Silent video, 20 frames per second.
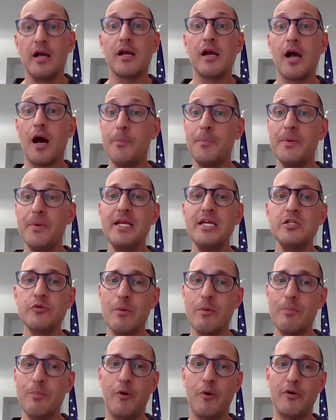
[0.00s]

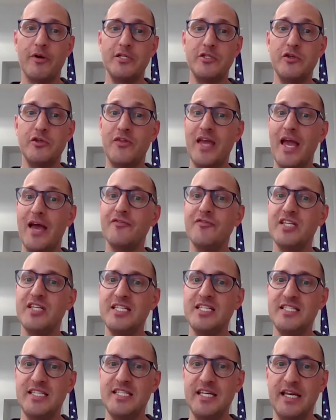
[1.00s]
Companies reported to the
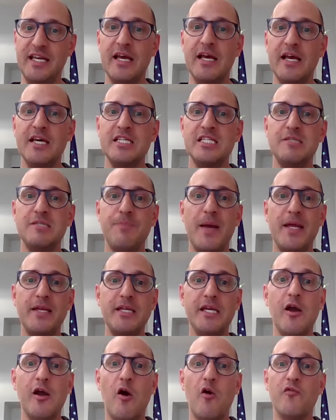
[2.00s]
FTC
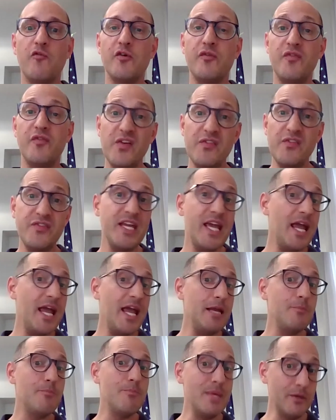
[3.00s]
spending over
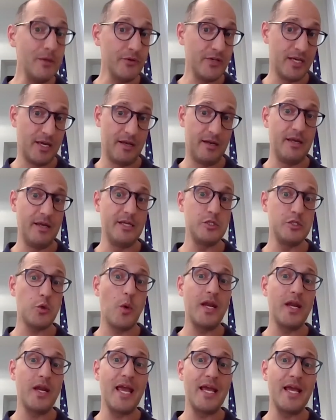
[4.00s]
$58 million in
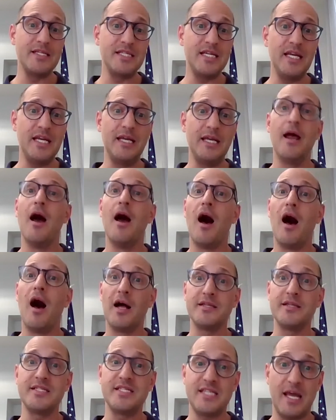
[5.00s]
2018
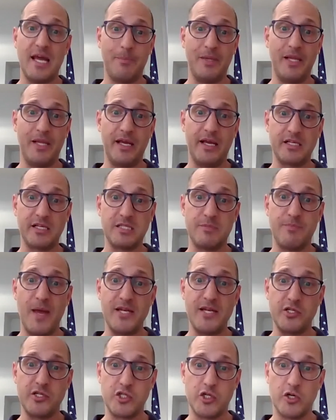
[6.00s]
on sampling
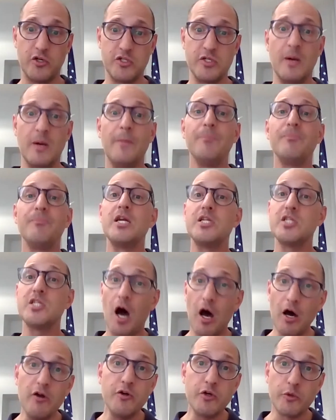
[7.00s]
expenditures
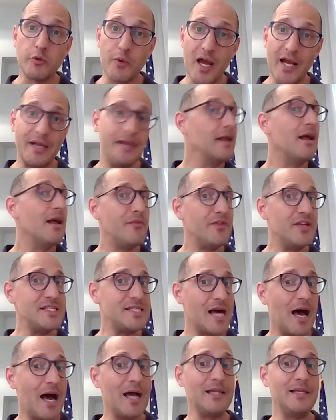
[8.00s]
to underwrite
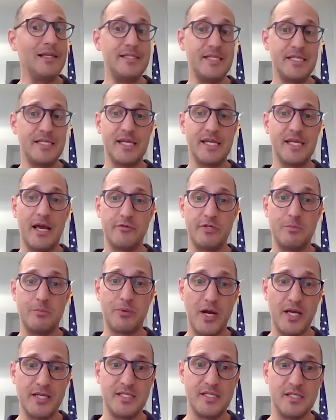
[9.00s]
these highly discounted
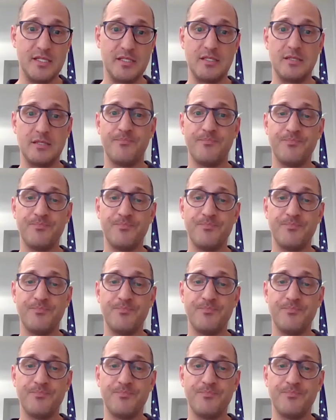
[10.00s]
prices.